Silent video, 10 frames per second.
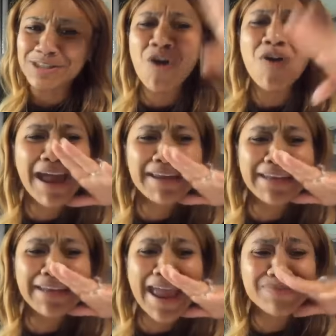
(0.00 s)
Go in 90
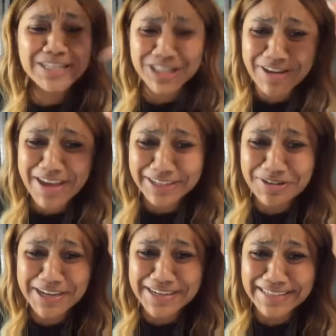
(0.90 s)
days. We can show you how to do it
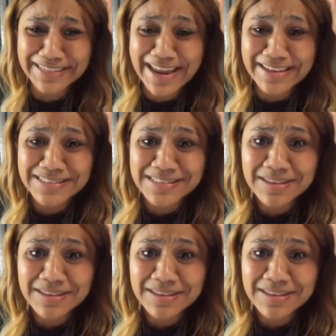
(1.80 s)
in 90 days.